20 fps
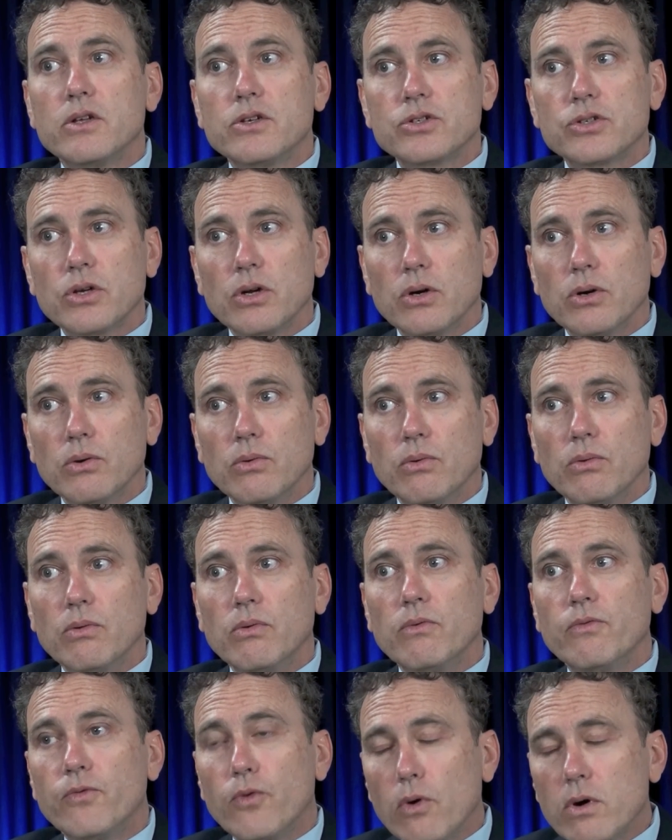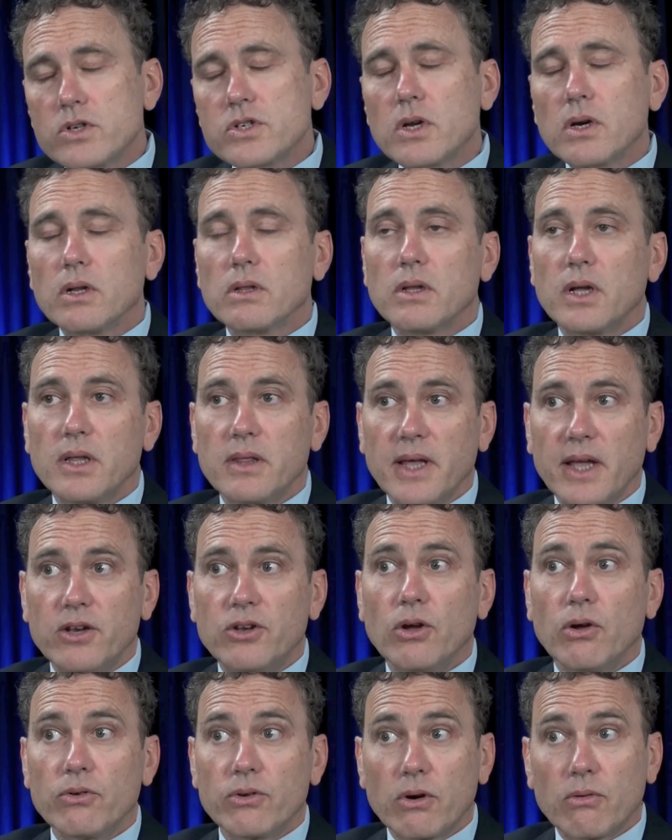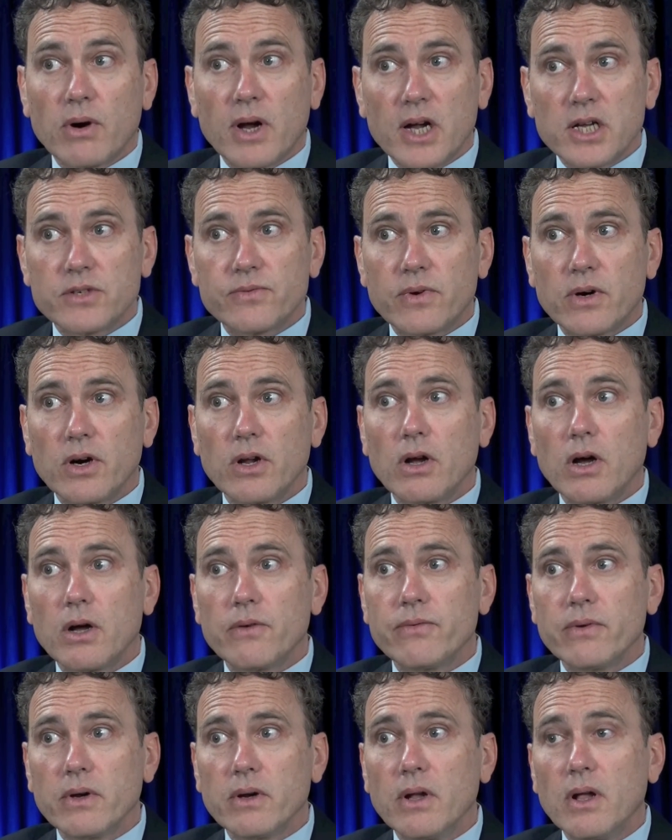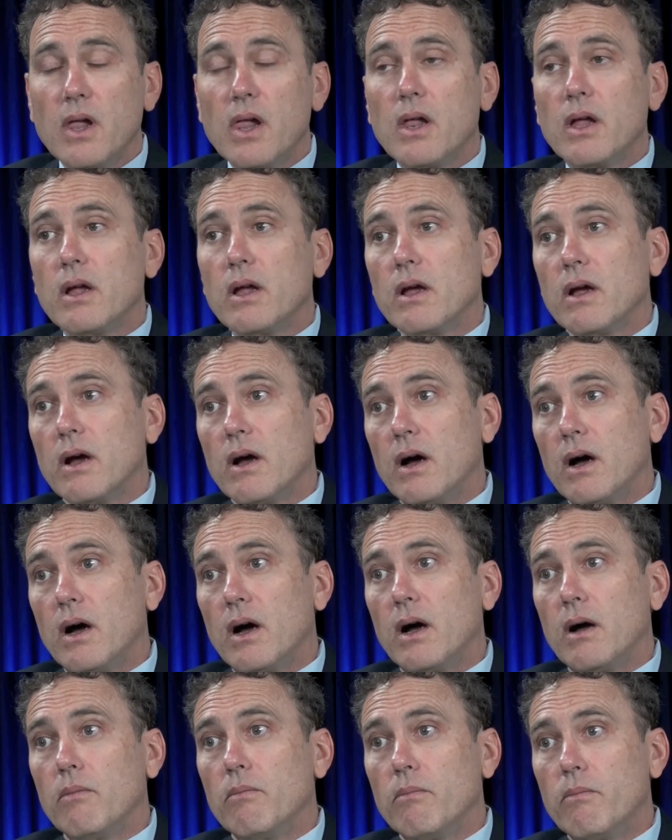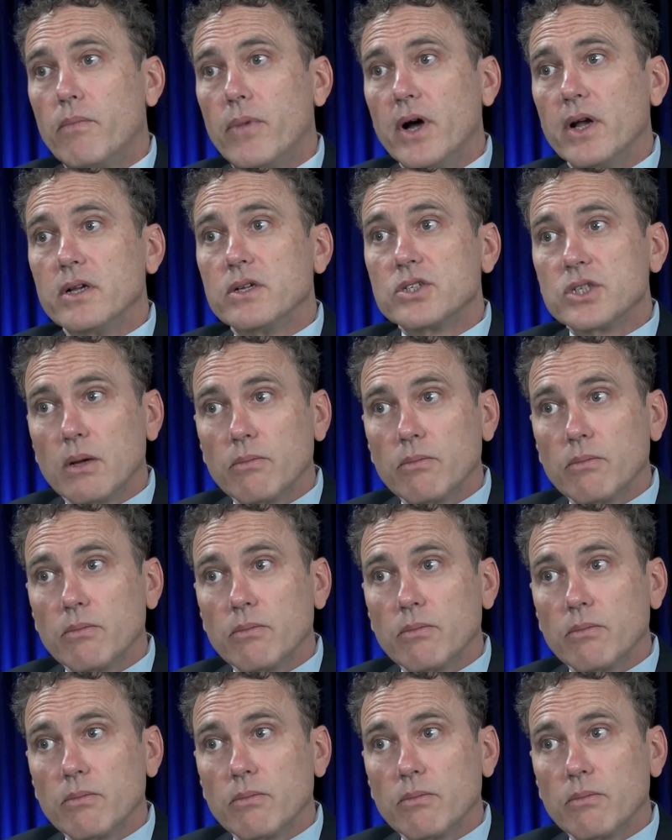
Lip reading: So fortunately, they don't arise very often, but